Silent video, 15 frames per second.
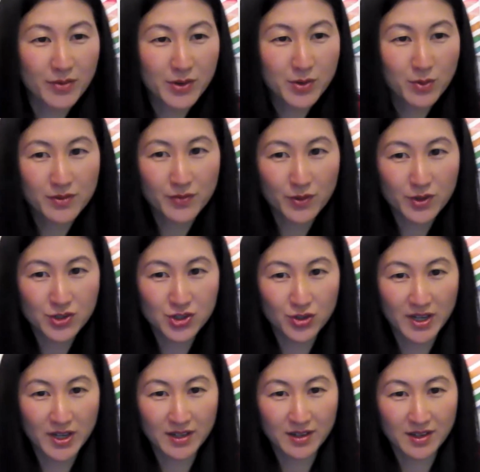everyone for
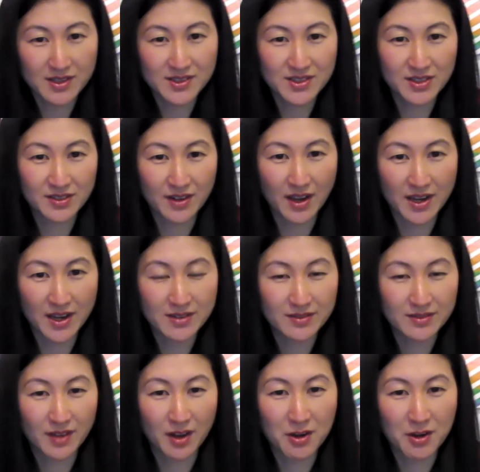joining us tonight